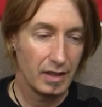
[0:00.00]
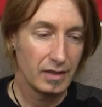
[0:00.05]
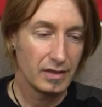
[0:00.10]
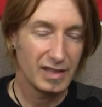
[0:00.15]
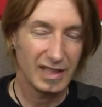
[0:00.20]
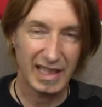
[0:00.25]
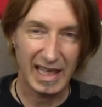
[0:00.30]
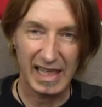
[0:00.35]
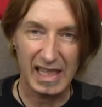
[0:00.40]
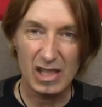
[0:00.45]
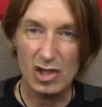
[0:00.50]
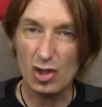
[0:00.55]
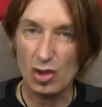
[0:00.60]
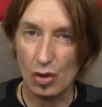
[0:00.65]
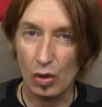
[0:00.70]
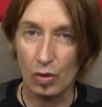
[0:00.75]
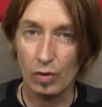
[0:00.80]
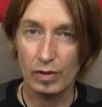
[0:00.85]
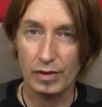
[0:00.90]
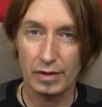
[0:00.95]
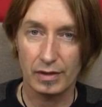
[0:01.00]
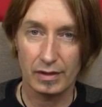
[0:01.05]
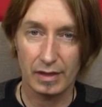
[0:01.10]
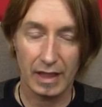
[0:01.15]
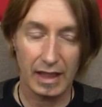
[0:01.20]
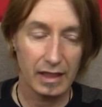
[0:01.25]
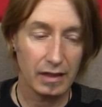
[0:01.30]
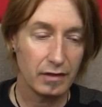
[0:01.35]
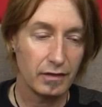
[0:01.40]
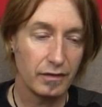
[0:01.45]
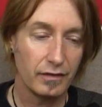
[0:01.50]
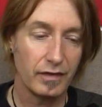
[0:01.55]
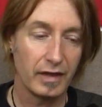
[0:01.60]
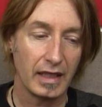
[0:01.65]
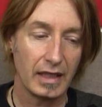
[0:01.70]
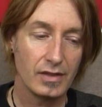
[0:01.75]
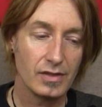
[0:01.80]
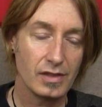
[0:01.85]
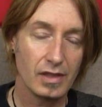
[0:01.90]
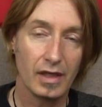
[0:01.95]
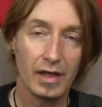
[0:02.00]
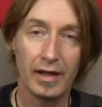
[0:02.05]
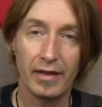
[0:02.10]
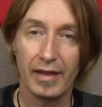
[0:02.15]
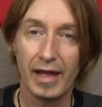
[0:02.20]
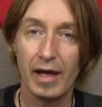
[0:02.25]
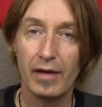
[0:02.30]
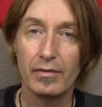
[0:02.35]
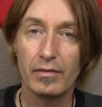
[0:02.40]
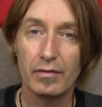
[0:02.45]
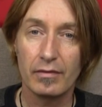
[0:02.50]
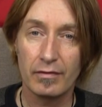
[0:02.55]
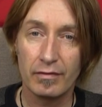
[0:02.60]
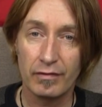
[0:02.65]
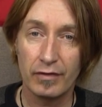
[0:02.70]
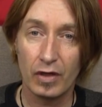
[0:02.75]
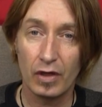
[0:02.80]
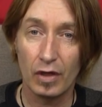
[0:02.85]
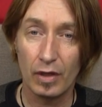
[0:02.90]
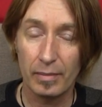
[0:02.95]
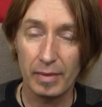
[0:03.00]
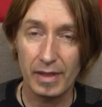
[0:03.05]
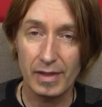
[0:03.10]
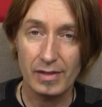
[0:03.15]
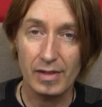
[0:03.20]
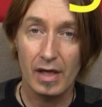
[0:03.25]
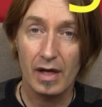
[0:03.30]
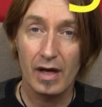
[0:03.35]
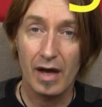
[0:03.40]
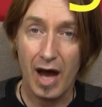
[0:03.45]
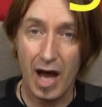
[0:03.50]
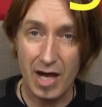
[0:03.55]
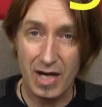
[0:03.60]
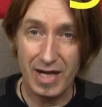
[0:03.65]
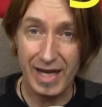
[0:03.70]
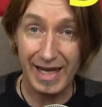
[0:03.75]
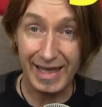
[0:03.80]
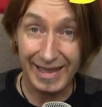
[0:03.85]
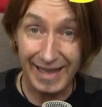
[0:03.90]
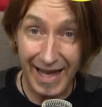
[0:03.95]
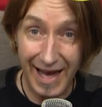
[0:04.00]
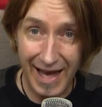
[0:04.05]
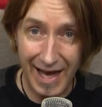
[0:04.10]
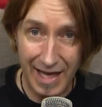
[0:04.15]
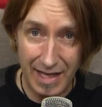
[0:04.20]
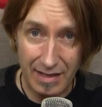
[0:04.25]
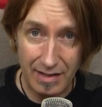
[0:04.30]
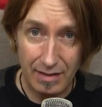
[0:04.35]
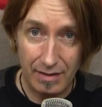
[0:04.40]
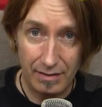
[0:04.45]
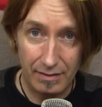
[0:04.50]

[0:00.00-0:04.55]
To get it sorted, to get it fixed. And that verb is arreglar.